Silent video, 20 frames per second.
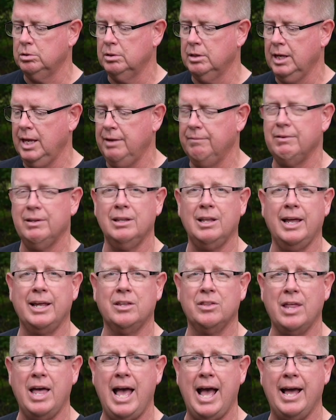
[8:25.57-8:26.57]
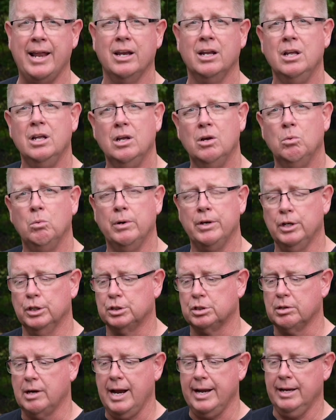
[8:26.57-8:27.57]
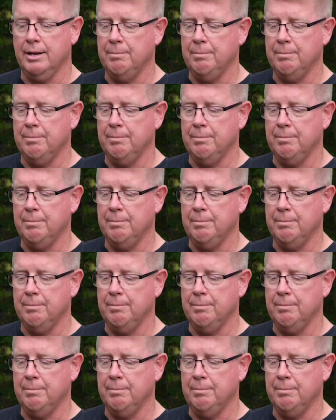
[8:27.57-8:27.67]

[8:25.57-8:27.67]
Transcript: even like that, when you're trying